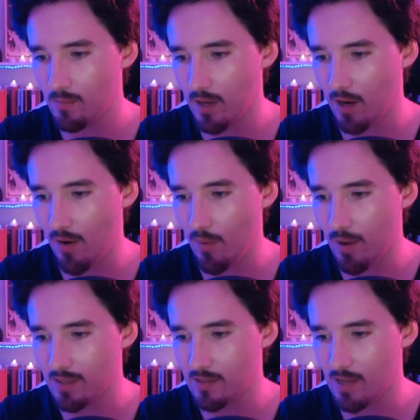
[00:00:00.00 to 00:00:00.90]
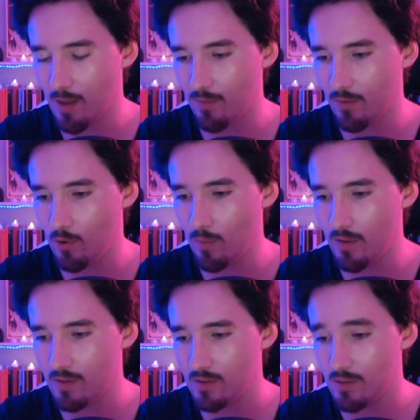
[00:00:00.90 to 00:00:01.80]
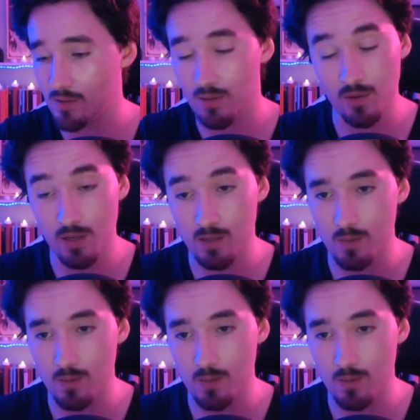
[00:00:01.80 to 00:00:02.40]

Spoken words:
My current waiting time for hormones, 2 years.